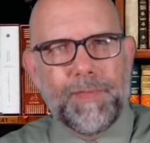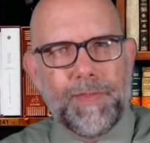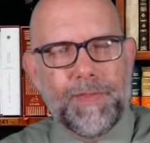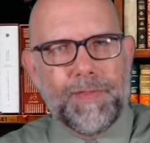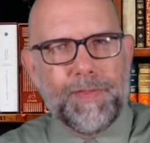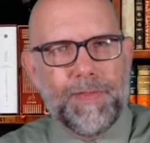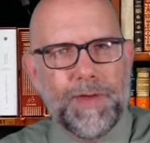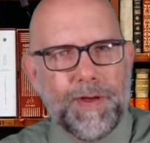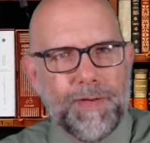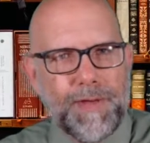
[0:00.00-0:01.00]

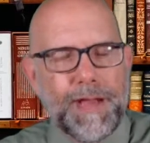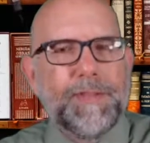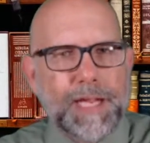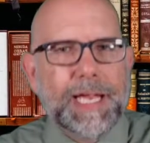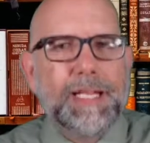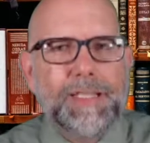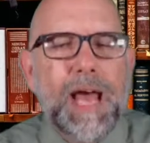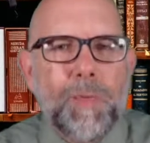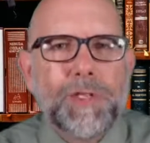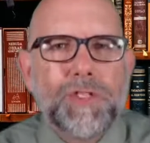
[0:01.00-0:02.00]
event that gets
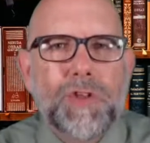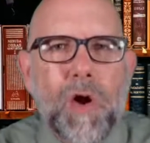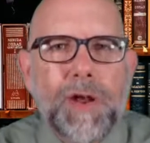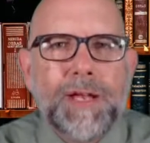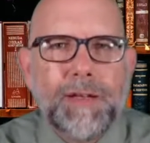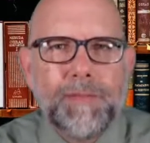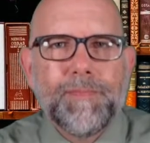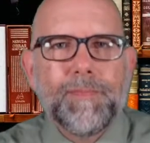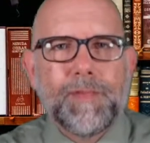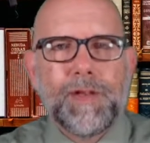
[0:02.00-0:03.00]
that one started,
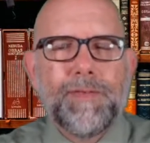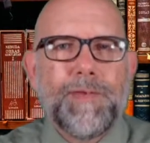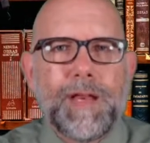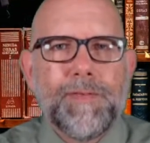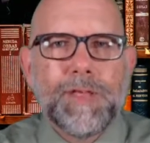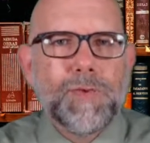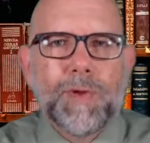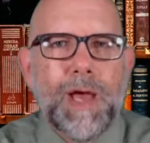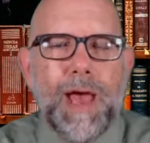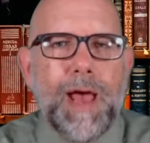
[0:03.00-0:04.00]
the defeat of
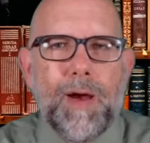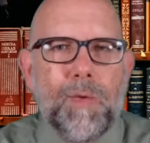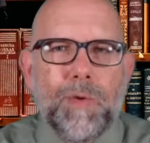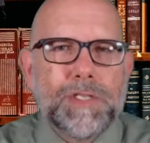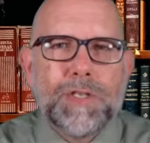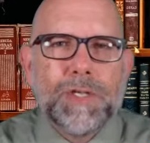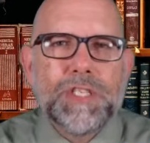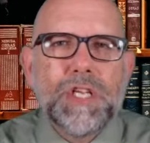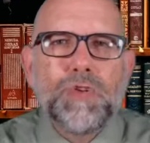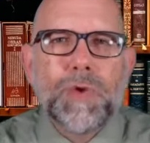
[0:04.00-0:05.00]
Israel, was still a
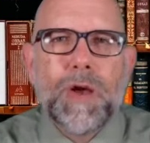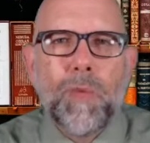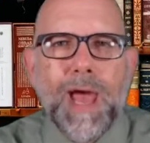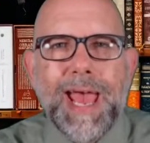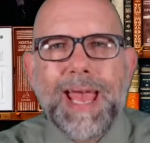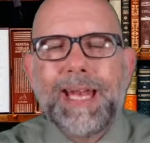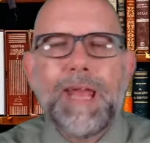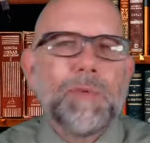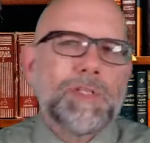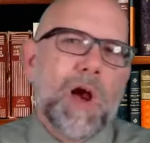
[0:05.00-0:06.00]
century away, and
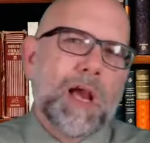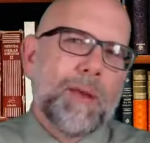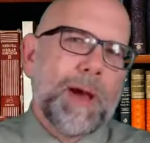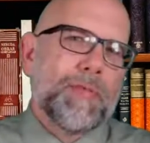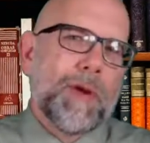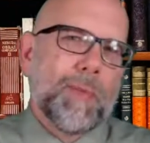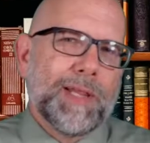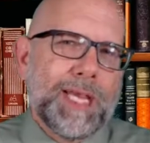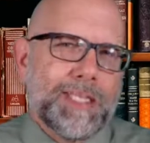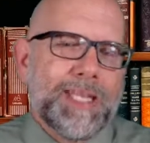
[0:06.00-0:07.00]
he was talking about their
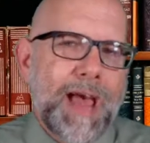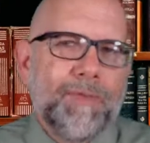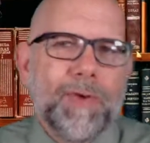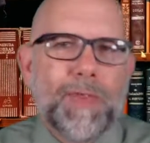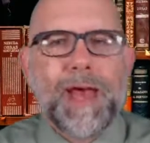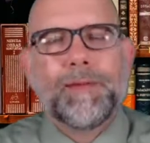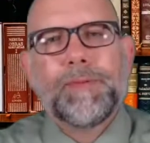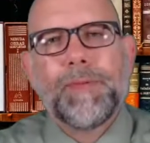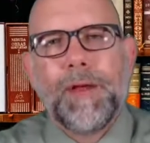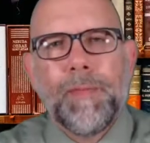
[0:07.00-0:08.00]
release after that.
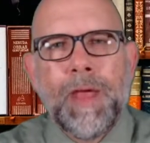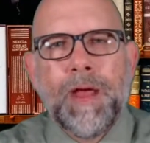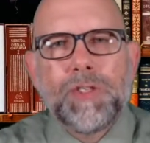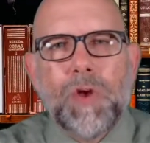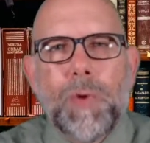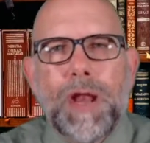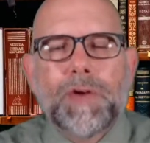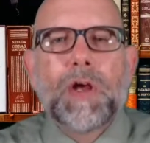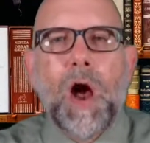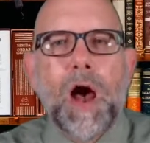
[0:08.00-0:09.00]
So
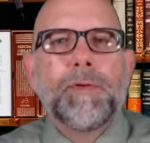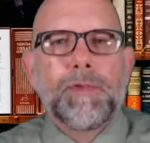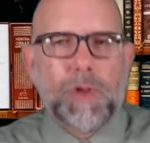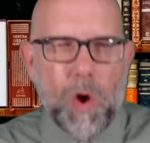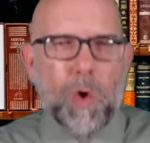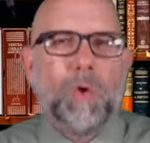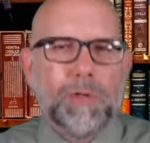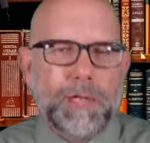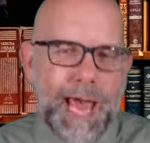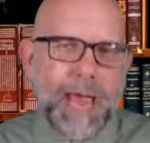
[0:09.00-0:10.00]
whenever God
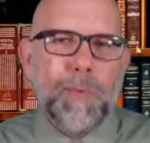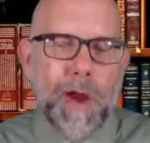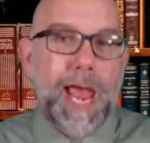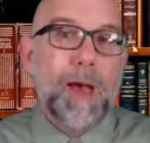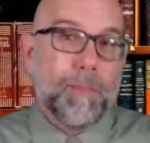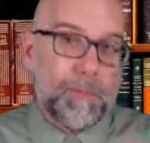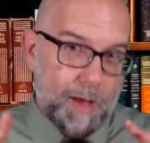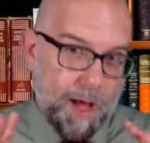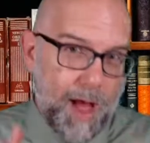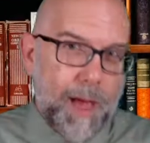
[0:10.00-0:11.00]
told Abraham,
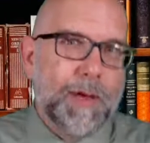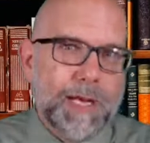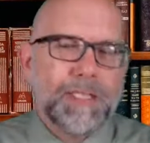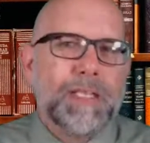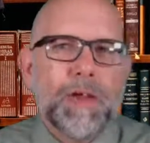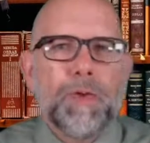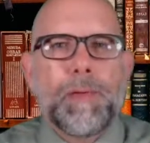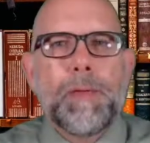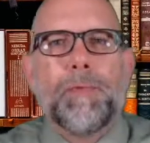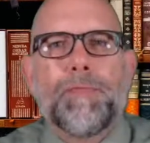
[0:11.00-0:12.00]
I'm going to set your
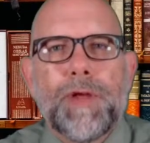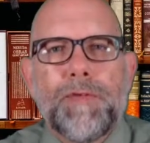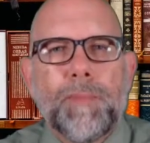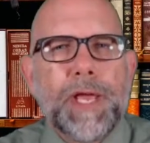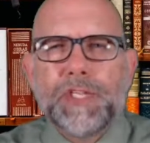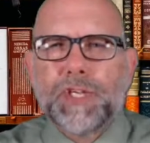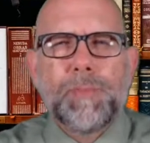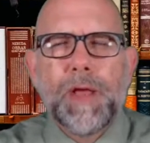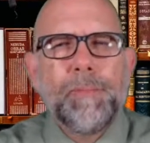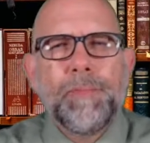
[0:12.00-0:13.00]
people free from
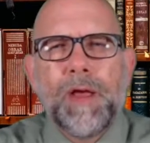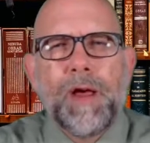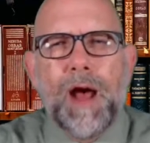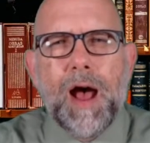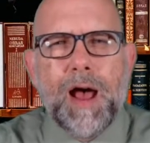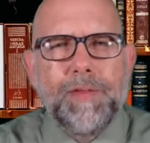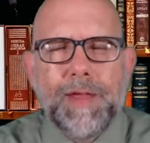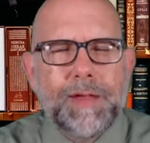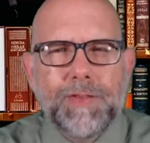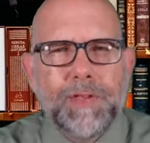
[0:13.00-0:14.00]
Egypt,
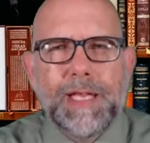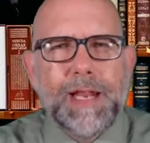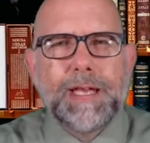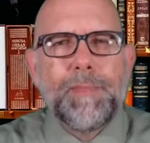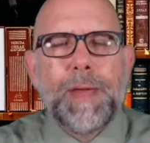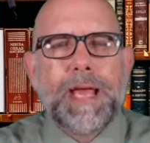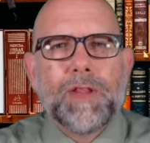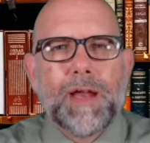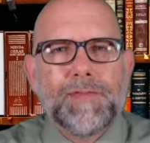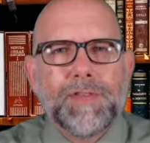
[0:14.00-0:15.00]
certainly that didn't make a lot of